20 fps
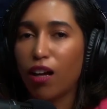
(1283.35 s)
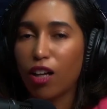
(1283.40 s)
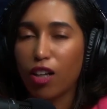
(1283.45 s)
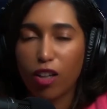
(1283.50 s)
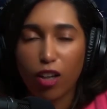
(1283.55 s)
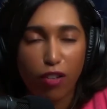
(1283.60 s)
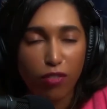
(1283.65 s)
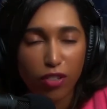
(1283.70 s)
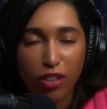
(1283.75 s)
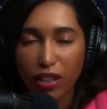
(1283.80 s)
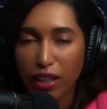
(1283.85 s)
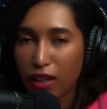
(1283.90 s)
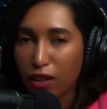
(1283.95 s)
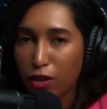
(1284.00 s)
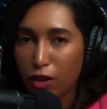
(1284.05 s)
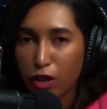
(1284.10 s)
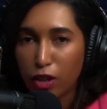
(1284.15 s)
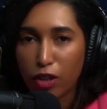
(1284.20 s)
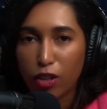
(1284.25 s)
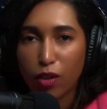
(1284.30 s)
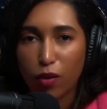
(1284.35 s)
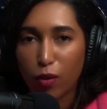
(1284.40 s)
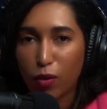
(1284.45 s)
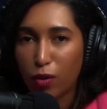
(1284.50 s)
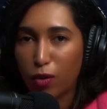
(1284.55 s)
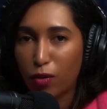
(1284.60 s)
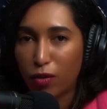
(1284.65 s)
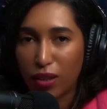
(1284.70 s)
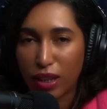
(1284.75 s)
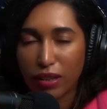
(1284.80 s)
cover letter
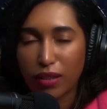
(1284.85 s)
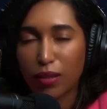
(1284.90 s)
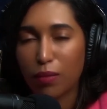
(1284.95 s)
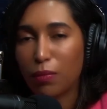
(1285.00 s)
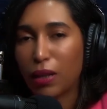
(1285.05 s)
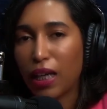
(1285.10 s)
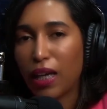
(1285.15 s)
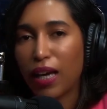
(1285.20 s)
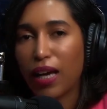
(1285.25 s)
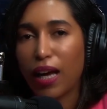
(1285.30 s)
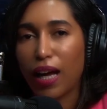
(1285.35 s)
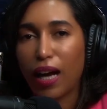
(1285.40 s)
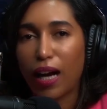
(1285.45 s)
or resume,